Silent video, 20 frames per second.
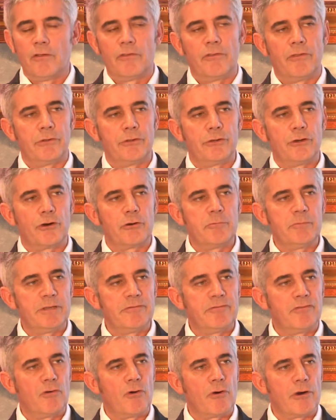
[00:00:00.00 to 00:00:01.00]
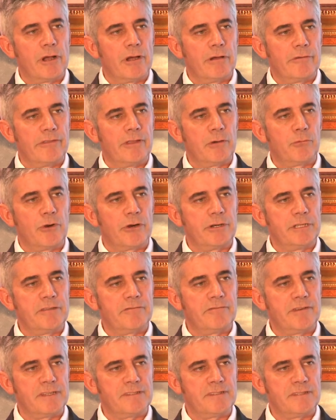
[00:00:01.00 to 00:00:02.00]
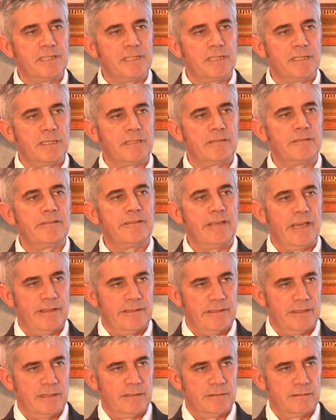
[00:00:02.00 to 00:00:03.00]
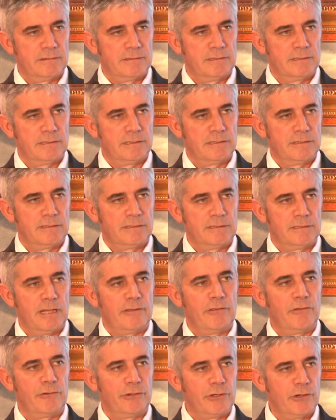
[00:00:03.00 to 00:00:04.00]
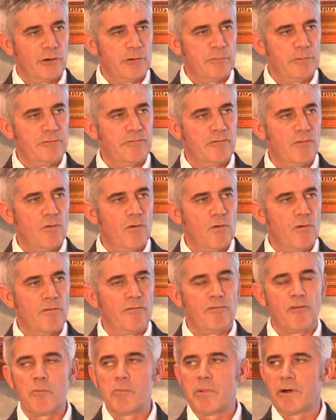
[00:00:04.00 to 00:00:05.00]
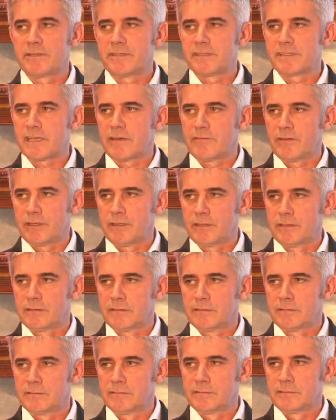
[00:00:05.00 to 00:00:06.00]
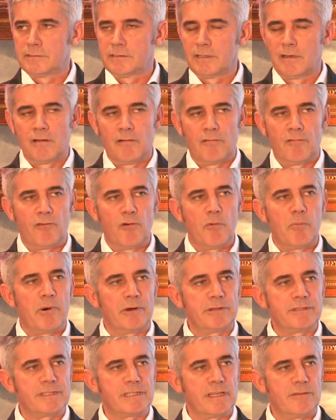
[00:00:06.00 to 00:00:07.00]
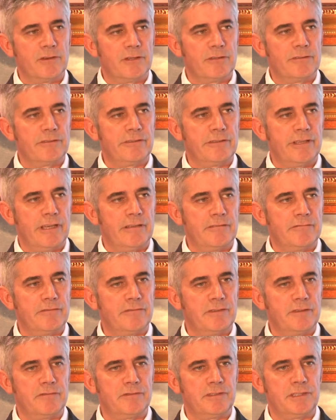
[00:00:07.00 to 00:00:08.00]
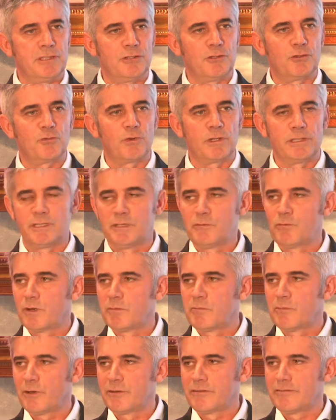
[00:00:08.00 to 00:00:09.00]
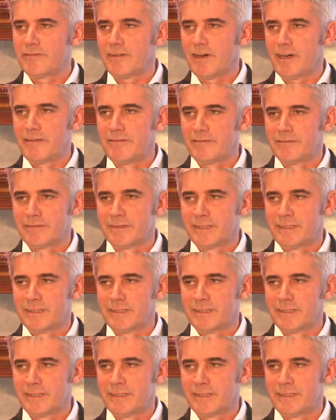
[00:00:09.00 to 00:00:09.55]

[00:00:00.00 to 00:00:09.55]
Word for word: The year before they were investing ten, and the year before four point seven. four point seven, ten, fifteen, twenty-one point five.